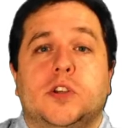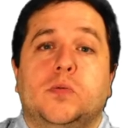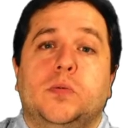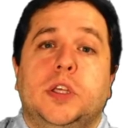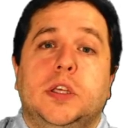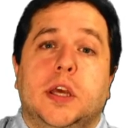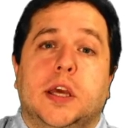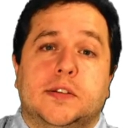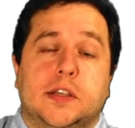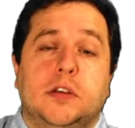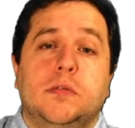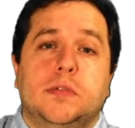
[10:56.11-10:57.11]
We
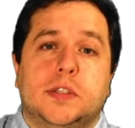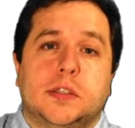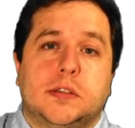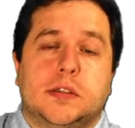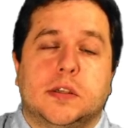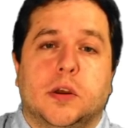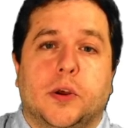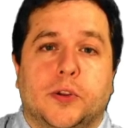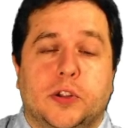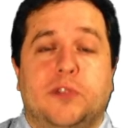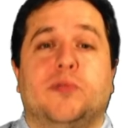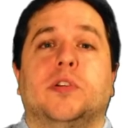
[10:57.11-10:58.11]
executed
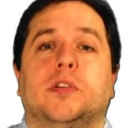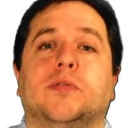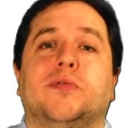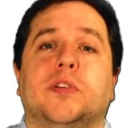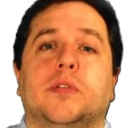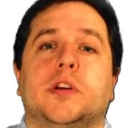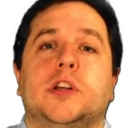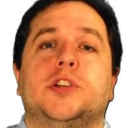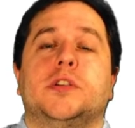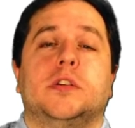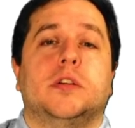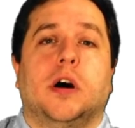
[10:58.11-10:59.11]
the different
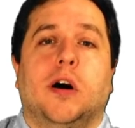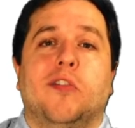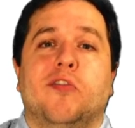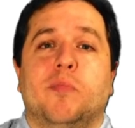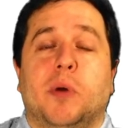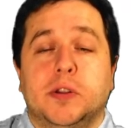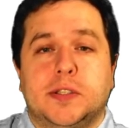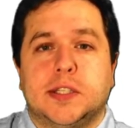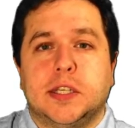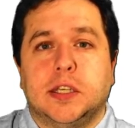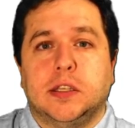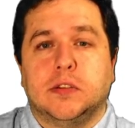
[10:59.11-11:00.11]
configuration of
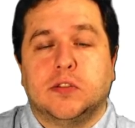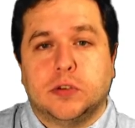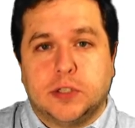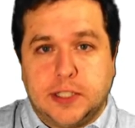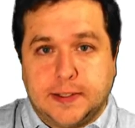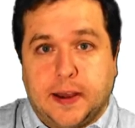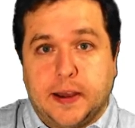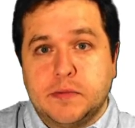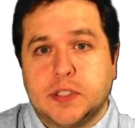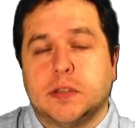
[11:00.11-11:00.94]
Botsing 30 times